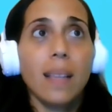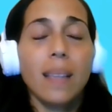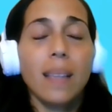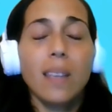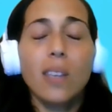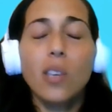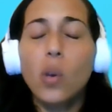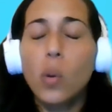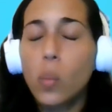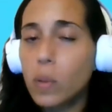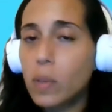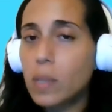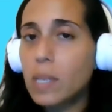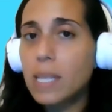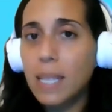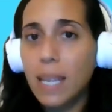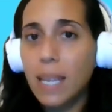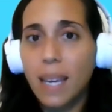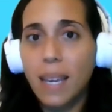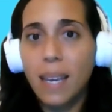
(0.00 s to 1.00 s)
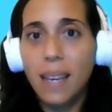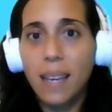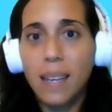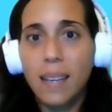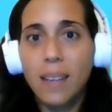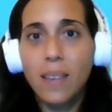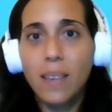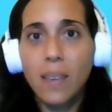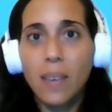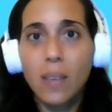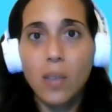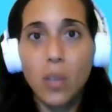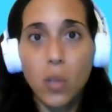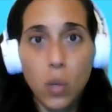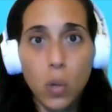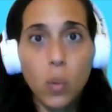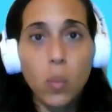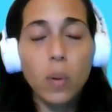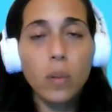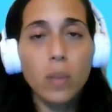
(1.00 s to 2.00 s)
you will see
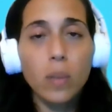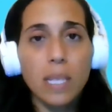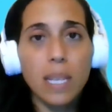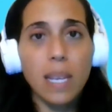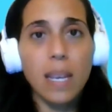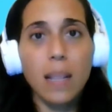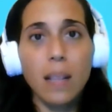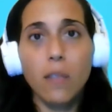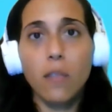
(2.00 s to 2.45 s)
in